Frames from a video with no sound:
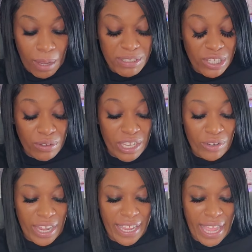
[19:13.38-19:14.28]
I'm seeing
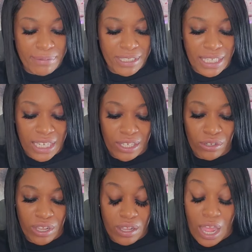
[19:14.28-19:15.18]
hearing like
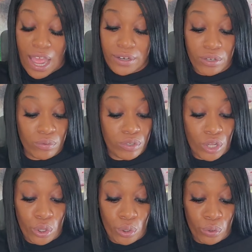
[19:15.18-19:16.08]
Epstein or I don't
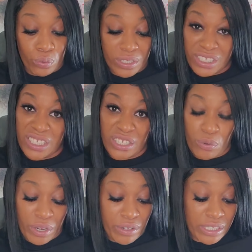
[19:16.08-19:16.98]
know. Was he an
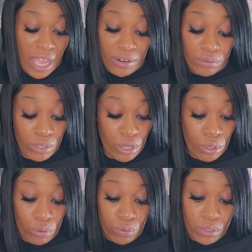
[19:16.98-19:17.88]
Aquarius? I don't
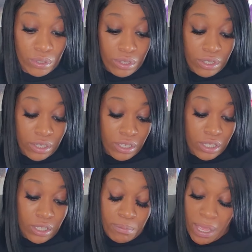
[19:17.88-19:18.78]
know.
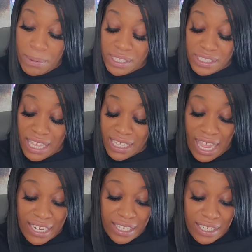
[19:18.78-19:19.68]
Maybe it's that
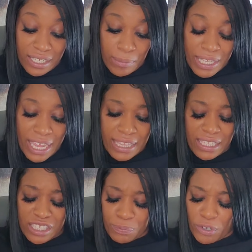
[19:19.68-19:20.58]
kind of um yeah.
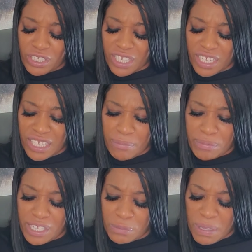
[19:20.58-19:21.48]
This person could keep
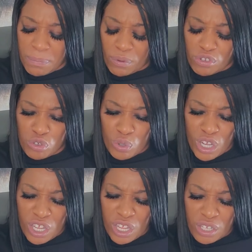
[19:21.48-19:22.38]
these people
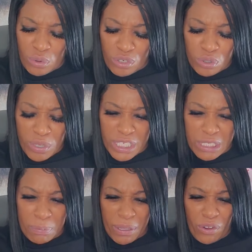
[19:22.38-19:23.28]
drugged or do
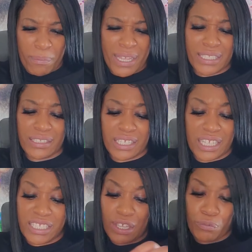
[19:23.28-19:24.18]
experiments. This,
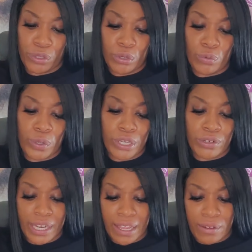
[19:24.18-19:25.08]
this getting real
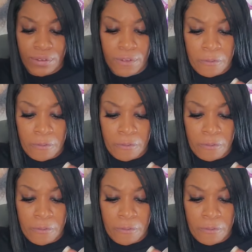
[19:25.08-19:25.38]
weird now.